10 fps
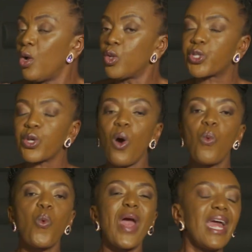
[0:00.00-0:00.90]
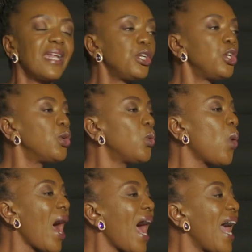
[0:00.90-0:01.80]
So when you
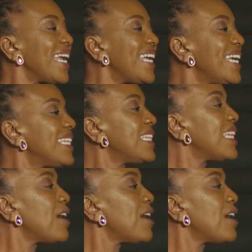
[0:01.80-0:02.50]
are in